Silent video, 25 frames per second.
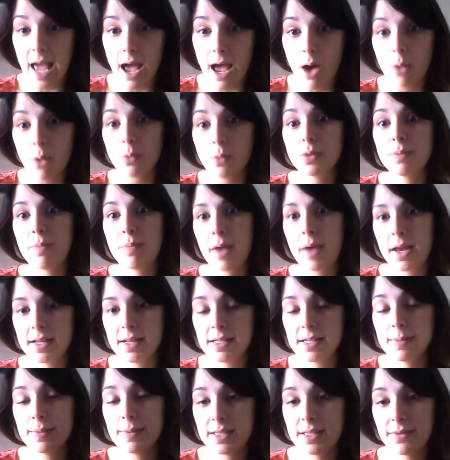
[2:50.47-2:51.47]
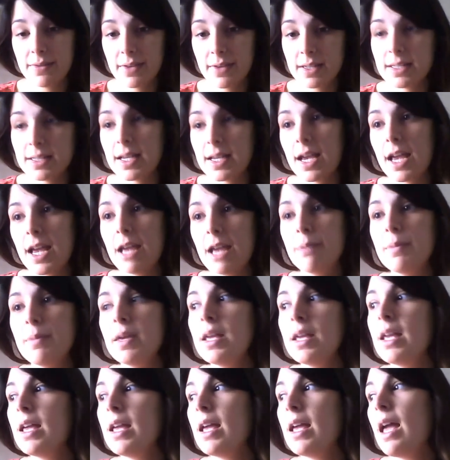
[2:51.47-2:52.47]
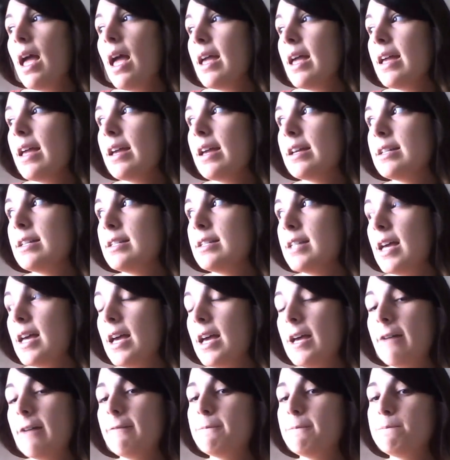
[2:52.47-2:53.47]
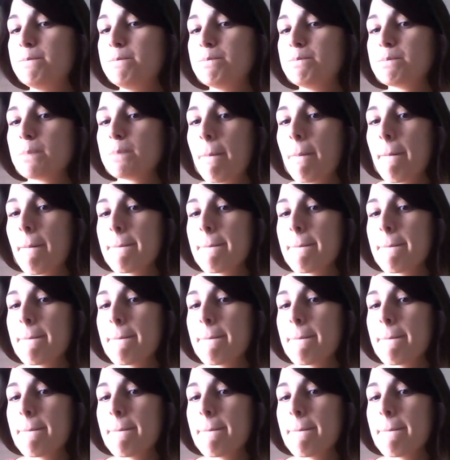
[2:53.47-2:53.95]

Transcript: out by a specific time, and